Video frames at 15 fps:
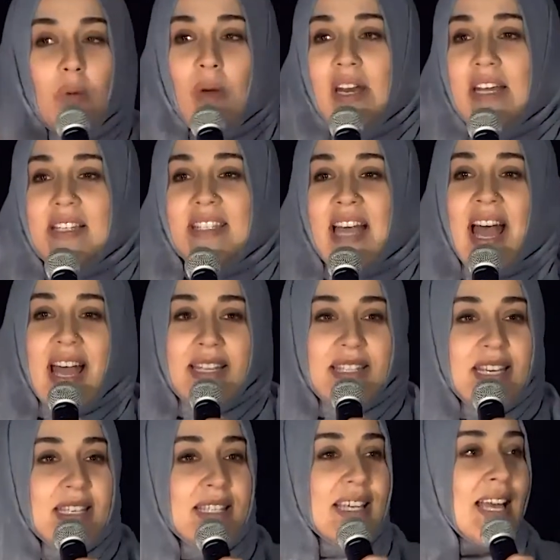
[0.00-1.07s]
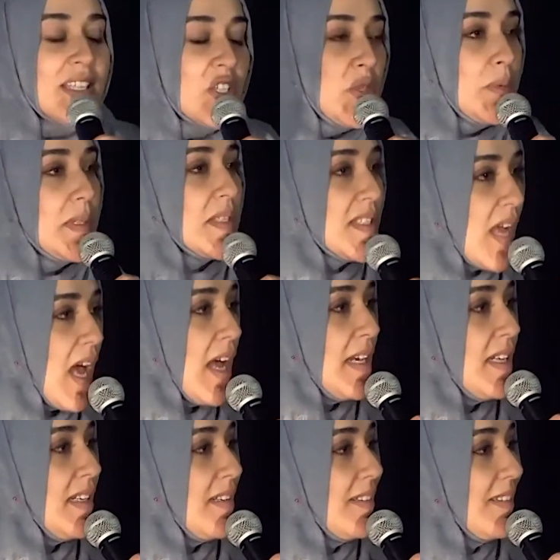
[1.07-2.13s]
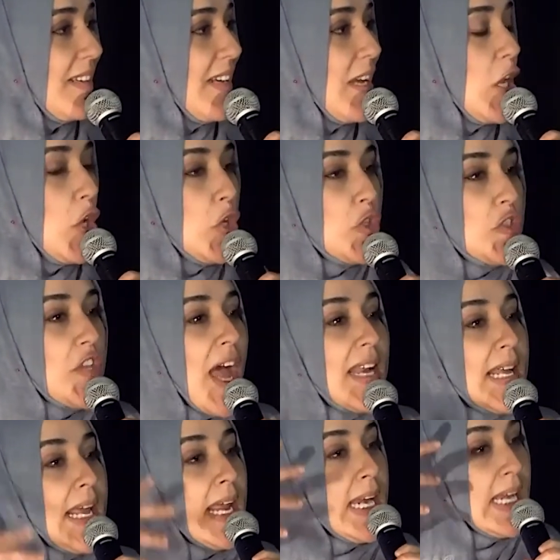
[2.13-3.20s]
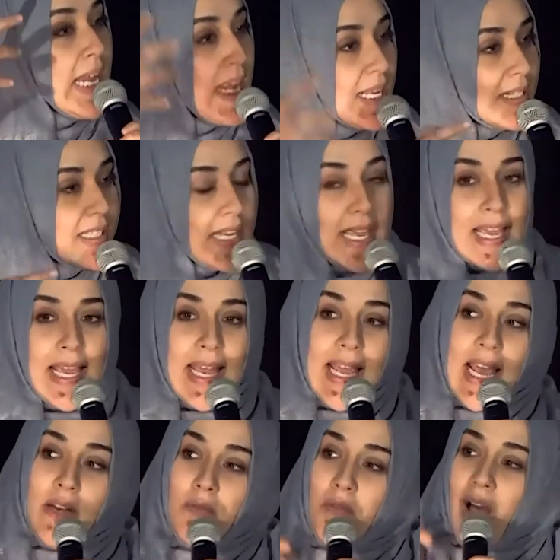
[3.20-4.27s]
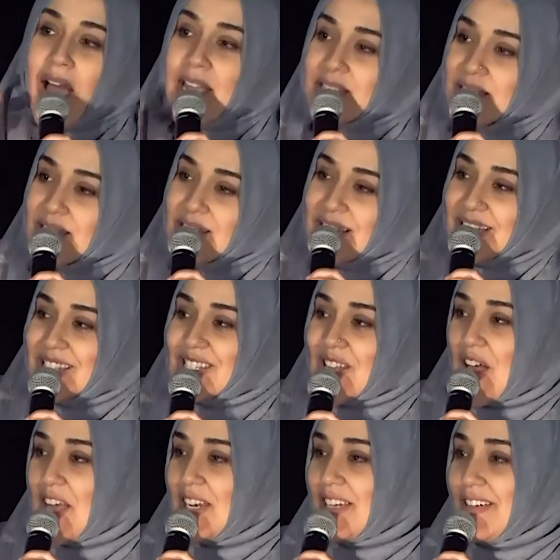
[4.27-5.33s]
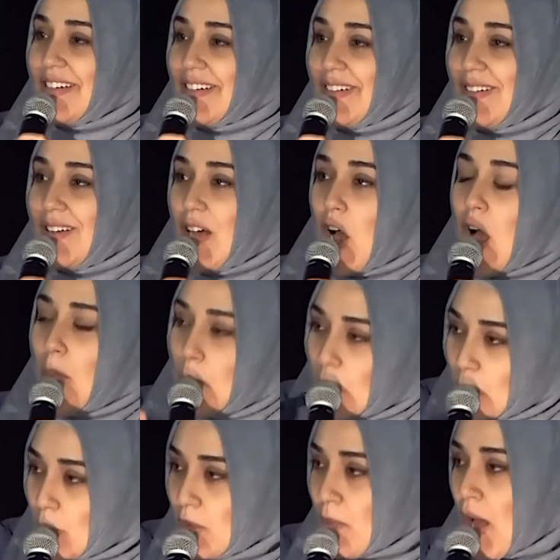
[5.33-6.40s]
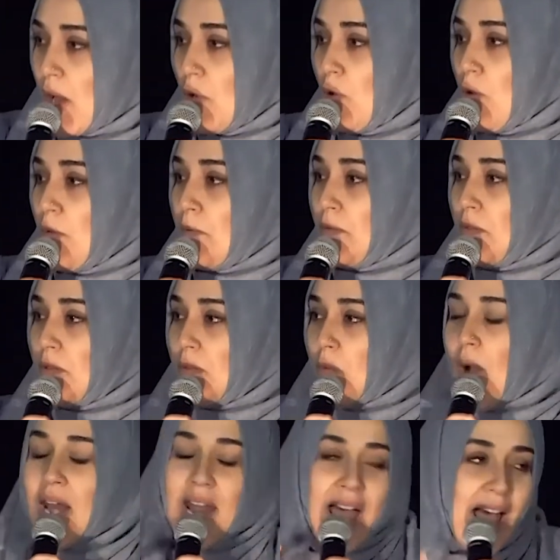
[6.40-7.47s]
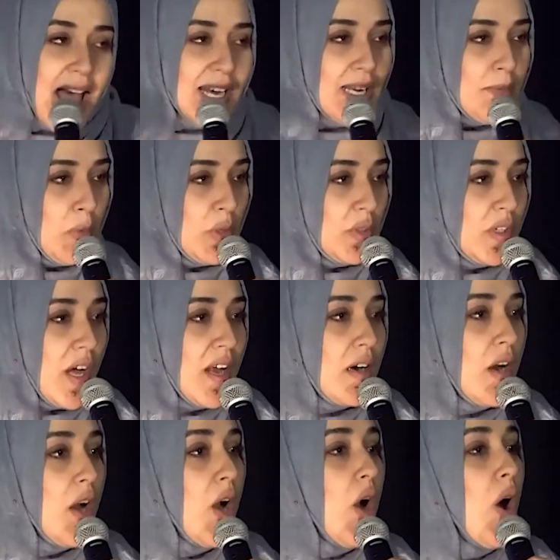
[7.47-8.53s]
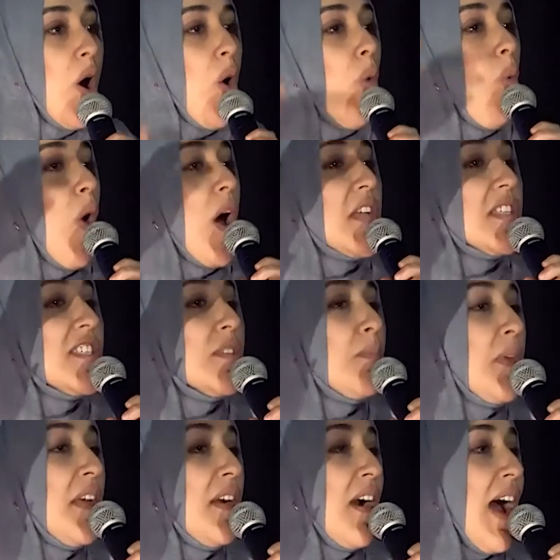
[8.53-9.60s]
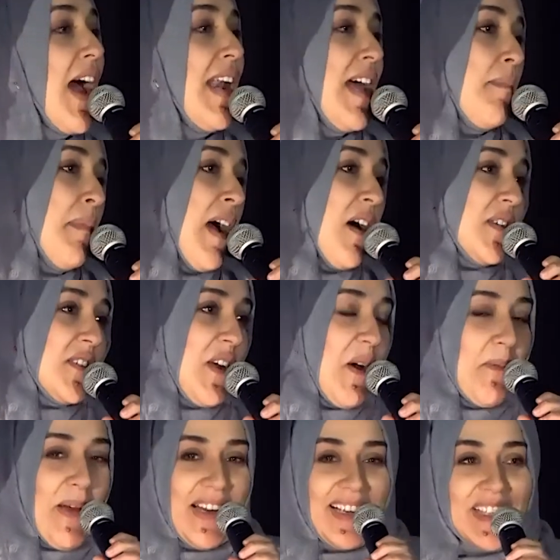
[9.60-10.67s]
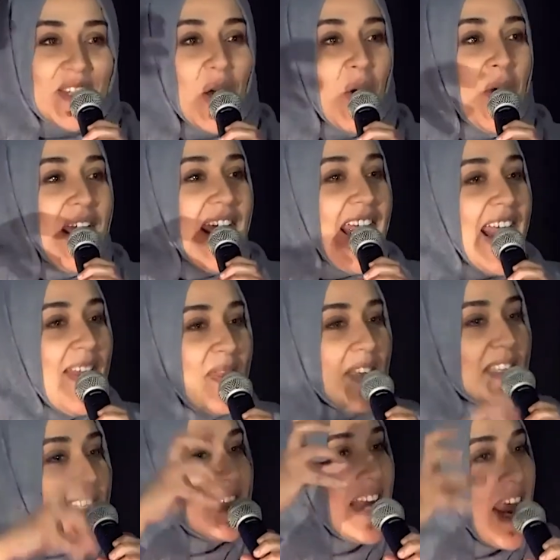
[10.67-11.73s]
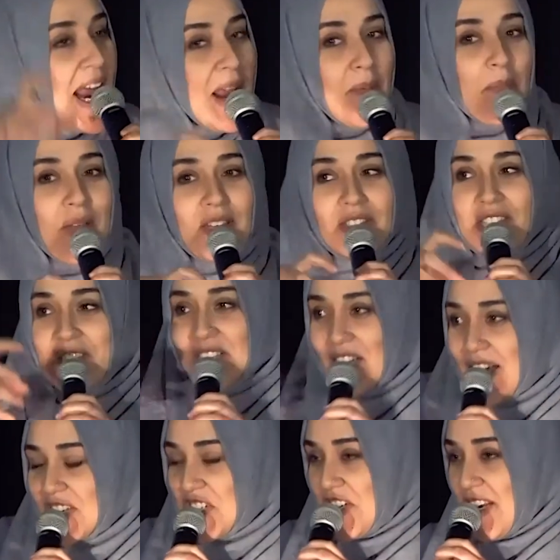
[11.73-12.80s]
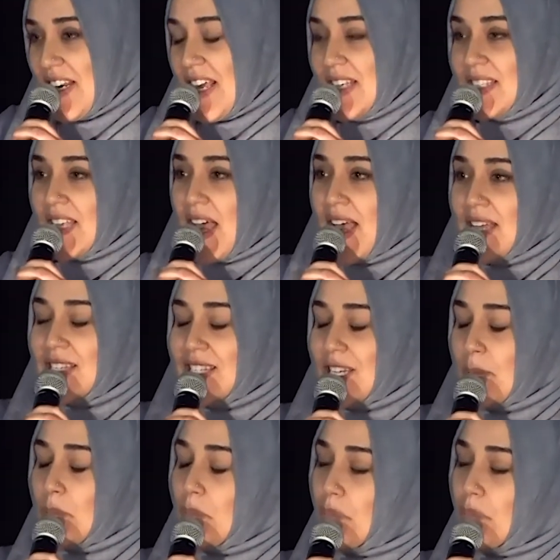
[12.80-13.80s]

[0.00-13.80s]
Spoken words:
at what he says. He says to his son that he advises his son, Amr bil Ma'ruf, wanha an al Munkar, wasbir ala ma asabak. So in the same discussion, he says,